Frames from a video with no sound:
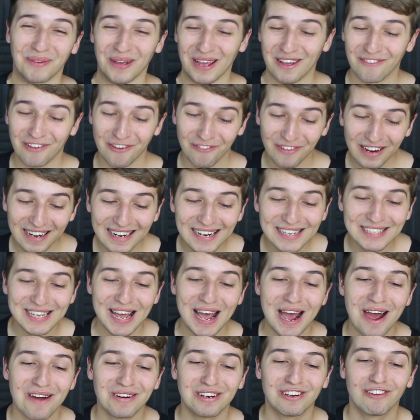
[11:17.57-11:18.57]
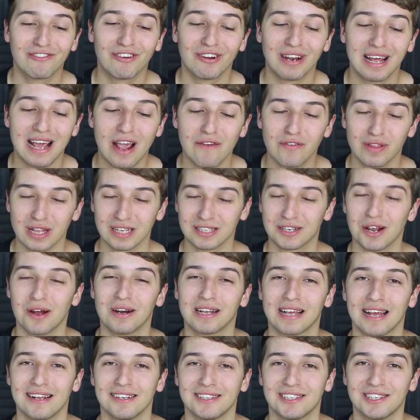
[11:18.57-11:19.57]
but if you're feeling down, you feel like everything's
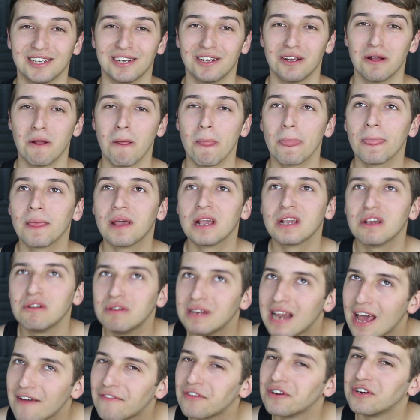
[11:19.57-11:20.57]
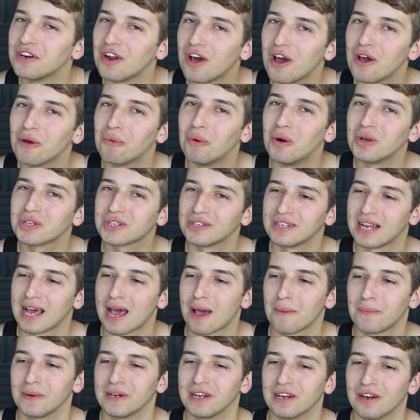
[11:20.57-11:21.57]
going against you, you never know what's going to
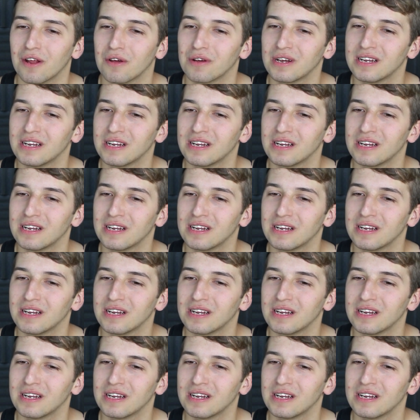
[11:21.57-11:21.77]
happen, you know?